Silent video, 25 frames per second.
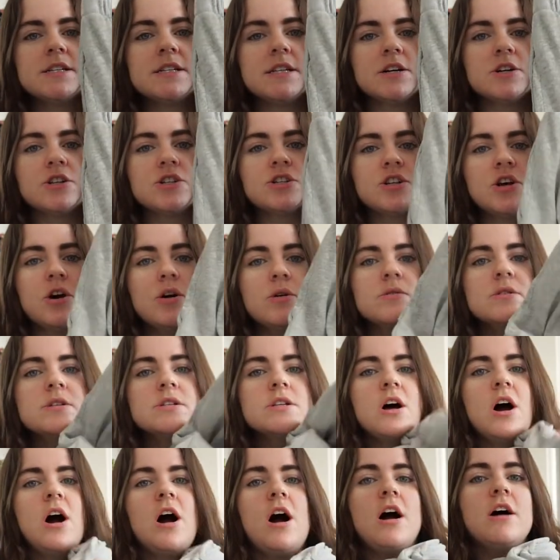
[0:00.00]
They're so
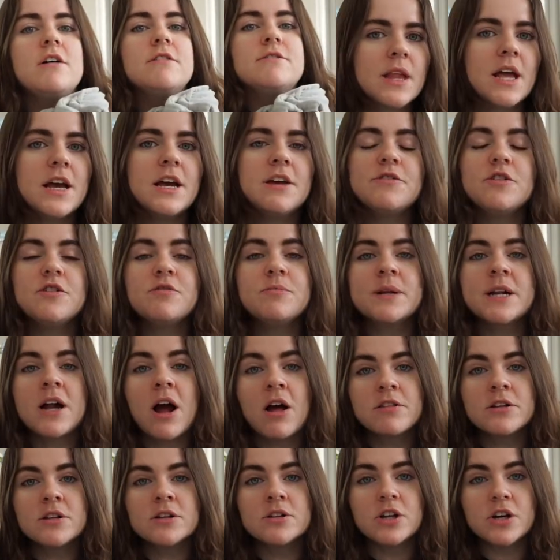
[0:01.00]
soft. If you've been
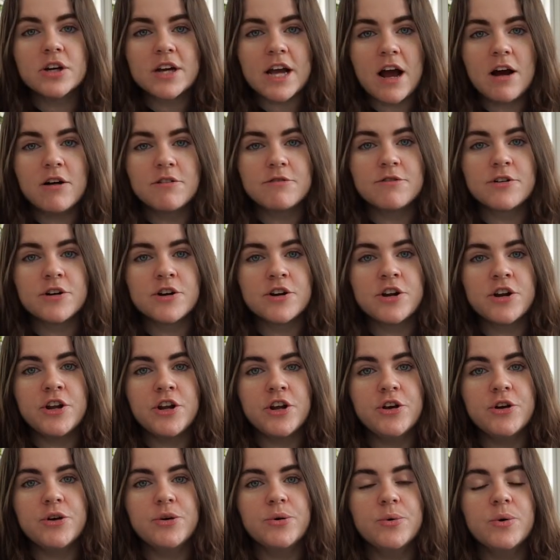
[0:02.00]
on the lookout for
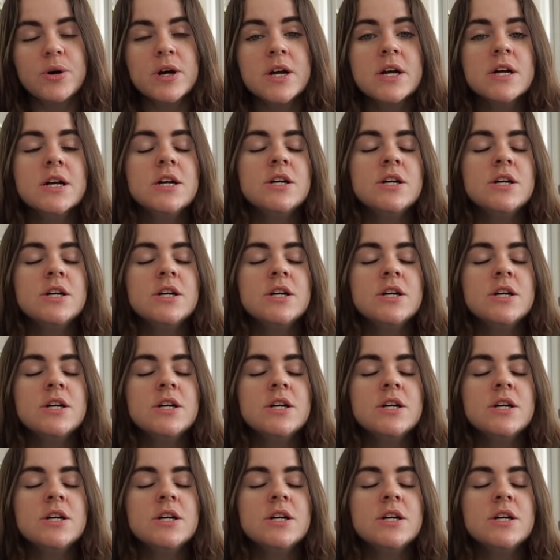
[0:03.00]
new